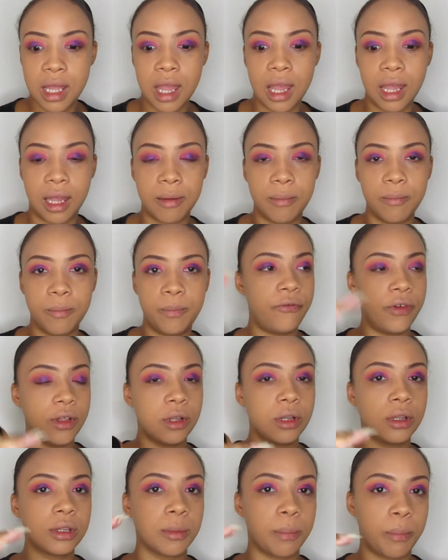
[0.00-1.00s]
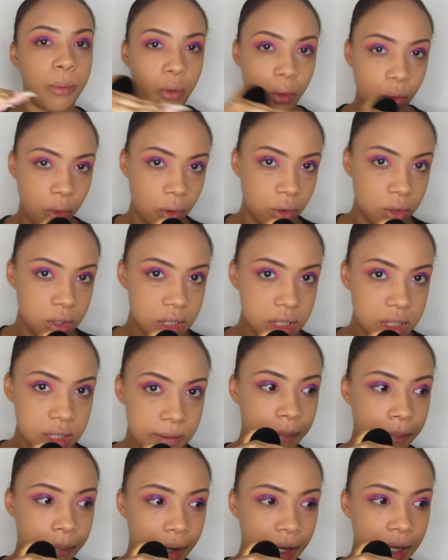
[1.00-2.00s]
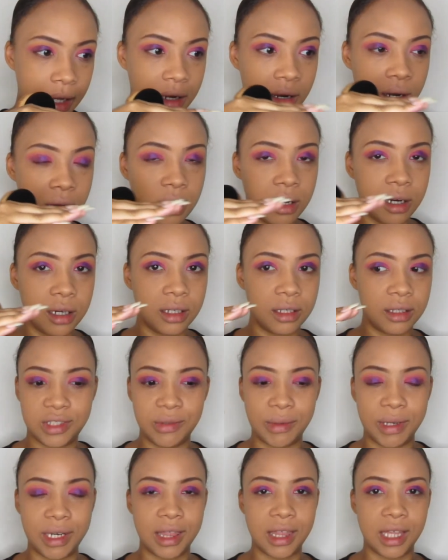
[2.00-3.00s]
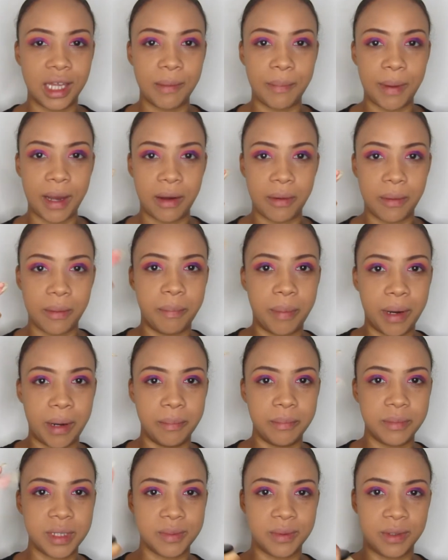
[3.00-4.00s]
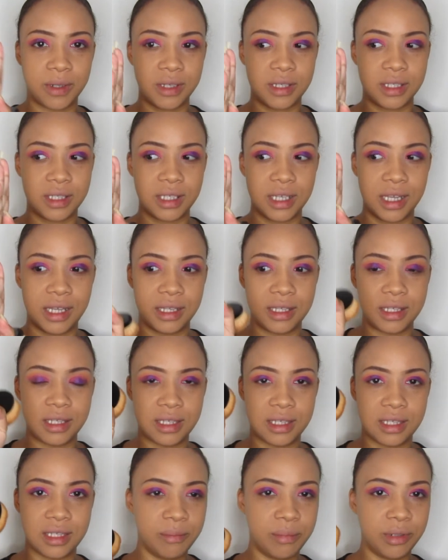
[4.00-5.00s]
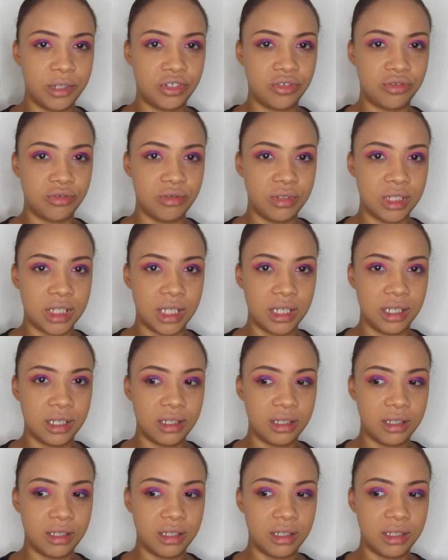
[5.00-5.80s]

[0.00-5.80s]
It can fill the pores, but it can't do anything about bumps because it's protruding,